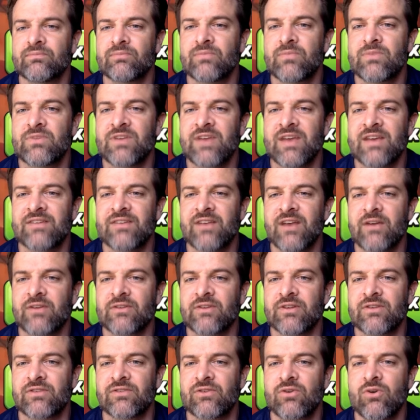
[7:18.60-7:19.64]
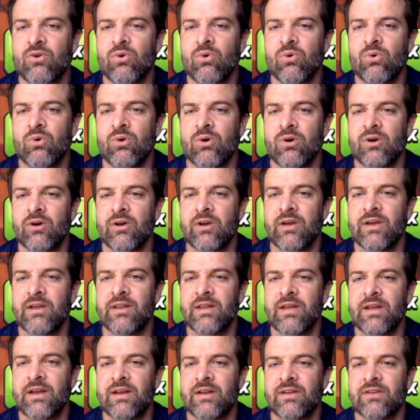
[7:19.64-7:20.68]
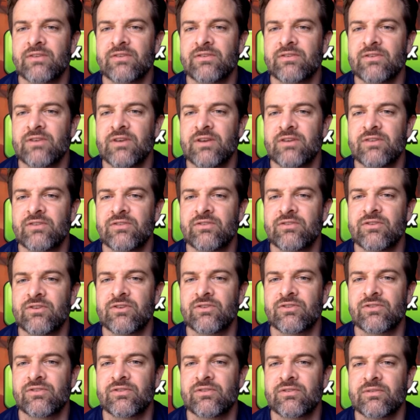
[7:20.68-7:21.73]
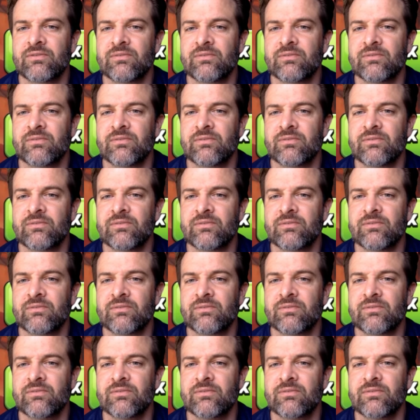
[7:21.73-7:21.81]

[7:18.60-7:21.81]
takes out this core, and then it's just